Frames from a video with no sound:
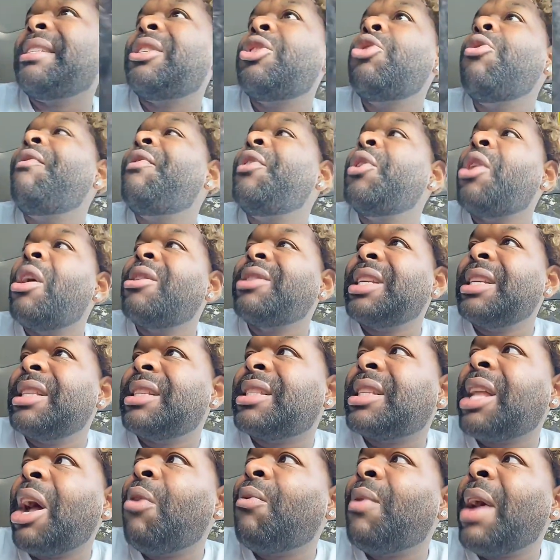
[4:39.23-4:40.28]
If you go to
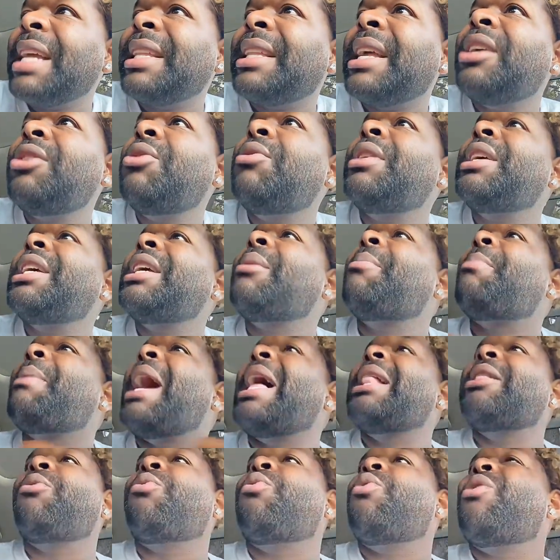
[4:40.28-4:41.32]
the store right there, you can get a
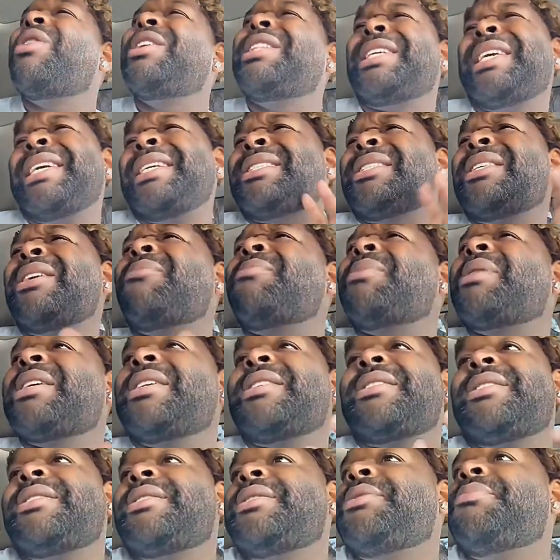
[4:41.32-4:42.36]
bottle of water. Get something,
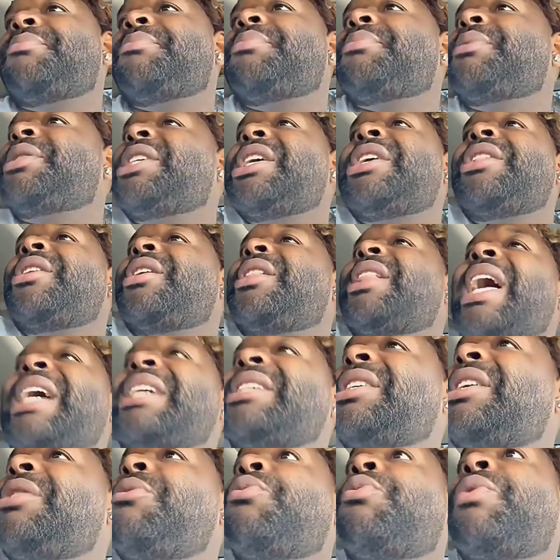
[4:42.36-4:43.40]
because she look
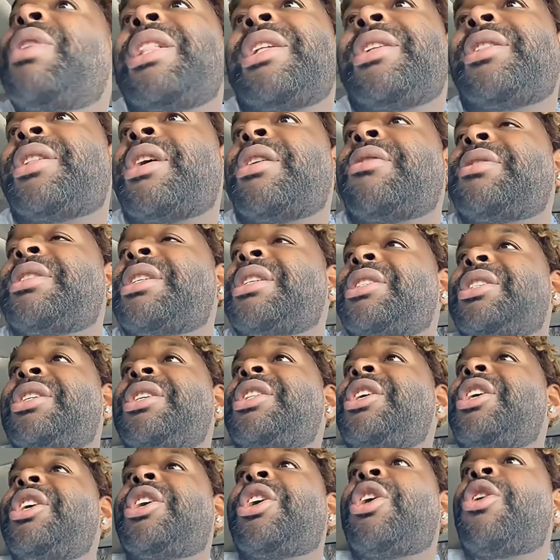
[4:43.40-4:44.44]
like she really thirsty.
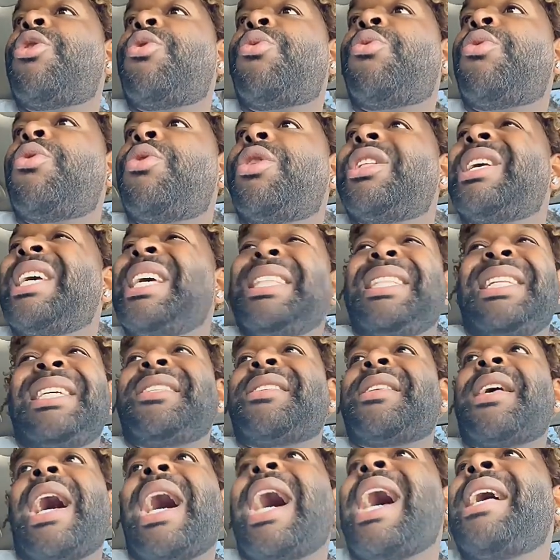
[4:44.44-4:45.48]
She need cold water, and
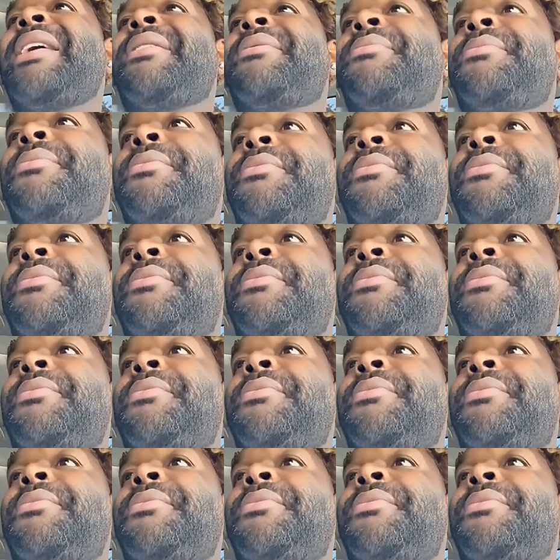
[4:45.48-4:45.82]
this hot.